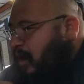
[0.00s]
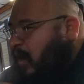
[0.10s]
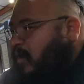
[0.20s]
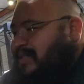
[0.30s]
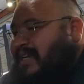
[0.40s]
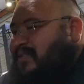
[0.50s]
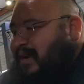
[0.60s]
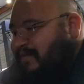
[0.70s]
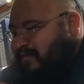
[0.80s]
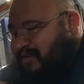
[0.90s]
Oh, test
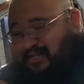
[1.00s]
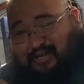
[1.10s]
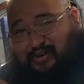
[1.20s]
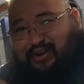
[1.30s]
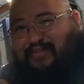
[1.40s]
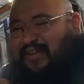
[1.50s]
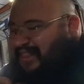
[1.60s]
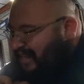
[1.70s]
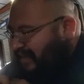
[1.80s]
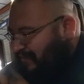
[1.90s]
drive 0 to
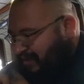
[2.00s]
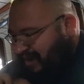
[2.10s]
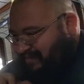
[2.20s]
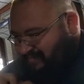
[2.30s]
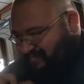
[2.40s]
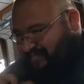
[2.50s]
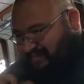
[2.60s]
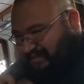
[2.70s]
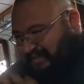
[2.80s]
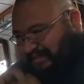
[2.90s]
55.
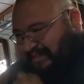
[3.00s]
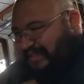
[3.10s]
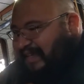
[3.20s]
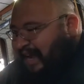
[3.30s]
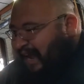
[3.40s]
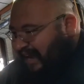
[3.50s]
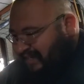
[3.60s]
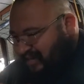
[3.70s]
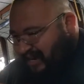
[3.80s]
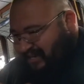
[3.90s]
I
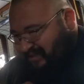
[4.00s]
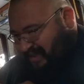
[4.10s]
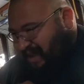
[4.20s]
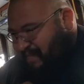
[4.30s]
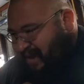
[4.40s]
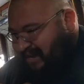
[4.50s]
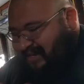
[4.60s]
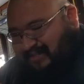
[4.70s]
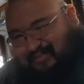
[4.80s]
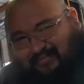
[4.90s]
ain't trying to do that, man.
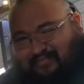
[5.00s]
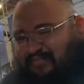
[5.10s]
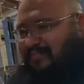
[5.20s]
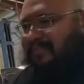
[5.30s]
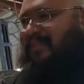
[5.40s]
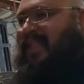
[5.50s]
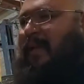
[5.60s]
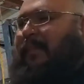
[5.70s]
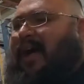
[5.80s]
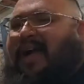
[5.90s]

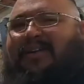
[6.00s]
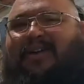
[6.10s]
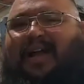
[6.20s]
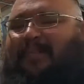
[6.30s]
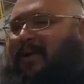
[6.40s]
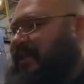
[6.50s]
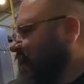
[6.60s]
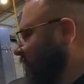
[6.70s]
But I do got a part